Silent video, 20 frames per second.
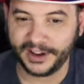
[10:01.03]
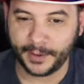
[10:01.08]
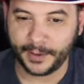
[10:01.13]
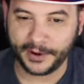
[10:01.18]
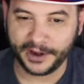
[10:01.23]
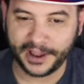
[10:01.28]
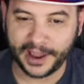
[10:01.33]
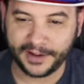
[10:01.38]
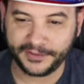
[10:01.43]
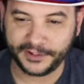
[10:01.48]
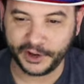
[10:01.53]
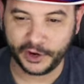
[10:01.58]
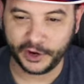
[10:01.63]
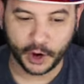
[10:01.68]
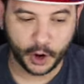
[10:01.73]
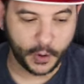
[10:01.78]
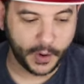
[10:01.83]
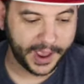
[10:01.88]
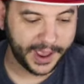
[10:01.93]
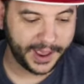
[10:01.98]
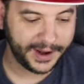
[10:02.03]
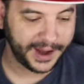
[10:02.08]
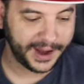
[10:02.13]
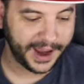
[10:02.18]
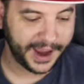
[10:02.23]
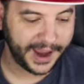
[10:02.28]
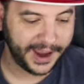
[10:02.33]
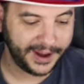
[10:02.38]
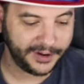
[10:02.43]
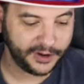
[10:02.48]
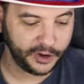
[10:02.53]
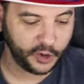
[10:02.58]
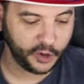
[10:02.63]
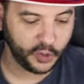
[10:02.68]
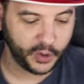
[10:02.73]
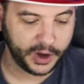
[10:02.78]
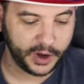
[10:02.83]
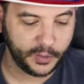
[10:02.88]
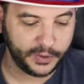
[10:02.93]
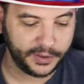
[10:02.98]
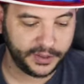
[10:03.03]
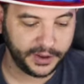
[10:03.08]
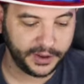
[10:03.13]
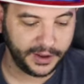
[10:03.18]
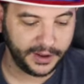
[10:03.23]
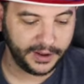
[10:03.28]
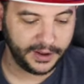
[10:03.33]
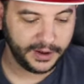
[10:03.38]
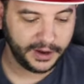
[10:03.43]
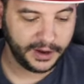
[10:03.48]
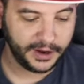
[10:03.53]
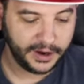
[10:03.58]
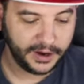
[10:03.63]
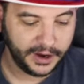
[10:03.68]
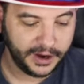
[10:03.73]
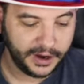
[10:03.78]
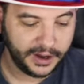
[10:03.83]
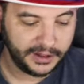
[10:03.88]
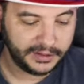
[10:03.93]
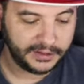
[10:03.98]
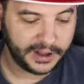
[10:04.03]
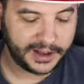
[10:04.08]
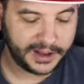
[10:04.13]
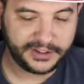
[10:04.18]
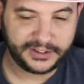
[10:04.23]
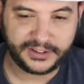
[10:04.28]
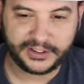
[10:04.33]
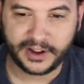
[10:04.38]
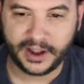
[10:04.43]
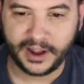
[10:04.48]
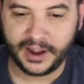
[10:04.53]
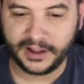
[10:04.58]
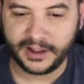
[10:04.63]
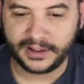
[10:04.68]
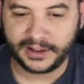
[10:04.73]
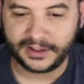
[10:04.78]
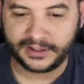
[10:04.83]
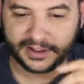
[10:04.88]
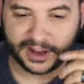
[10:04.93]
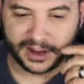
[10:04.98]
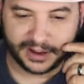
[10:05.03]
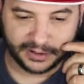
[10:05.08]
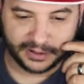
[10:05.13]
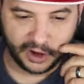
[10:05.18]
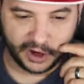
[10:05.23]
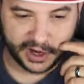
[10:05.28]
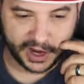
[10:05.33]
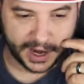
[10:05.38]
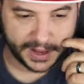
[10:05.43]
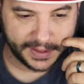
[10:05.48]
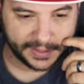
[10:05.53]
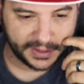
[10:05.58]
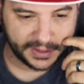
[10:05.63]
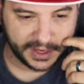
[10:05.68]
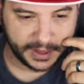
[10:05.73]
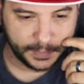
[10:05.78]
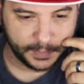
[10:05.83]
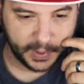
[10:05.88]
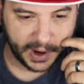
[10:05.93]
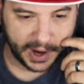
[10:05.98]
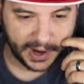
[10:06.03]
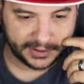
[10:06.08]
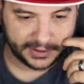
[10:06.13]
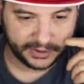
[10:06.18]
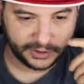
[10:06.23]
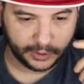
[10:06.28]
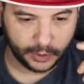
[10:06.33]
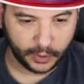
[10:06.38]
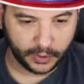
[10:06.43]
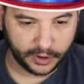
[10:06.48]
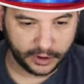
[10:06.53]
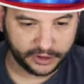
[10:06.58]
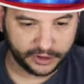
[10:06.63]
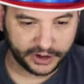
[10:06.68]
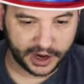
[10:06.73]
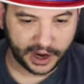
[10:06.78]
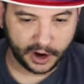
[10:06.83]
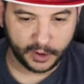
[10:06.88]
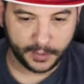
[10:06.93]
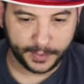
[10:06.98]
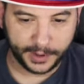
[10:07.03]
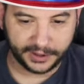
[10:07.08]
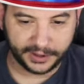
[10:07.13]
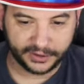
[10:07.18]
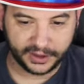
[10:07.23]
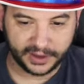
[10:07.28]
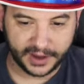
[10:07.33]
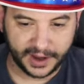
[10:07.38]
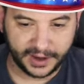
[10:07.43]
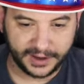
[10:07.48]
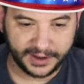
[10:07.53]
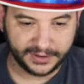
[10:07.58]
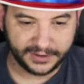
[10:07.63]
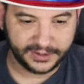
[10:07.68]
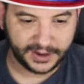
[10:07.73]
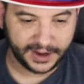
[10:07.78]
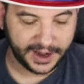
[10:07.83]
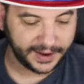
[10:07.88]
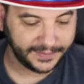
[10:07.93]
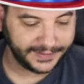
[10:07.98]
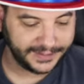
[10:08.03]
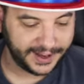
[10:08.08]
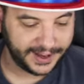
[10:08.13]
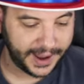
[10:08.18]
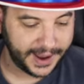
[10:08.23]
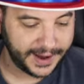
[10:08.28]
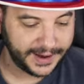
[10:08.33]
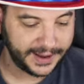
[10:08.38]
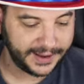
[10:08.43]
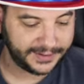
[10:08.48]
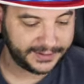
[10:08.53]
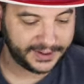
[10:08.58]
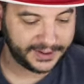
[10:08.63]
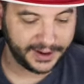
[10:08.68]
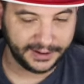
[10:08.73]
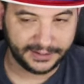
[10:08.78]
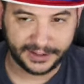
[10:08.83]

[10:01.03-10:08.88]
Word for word: I'm going to have to go ahead and agree with you. Let's uh, let's take a look at the box score, shall we? Because the Yankees did have 10 hits today.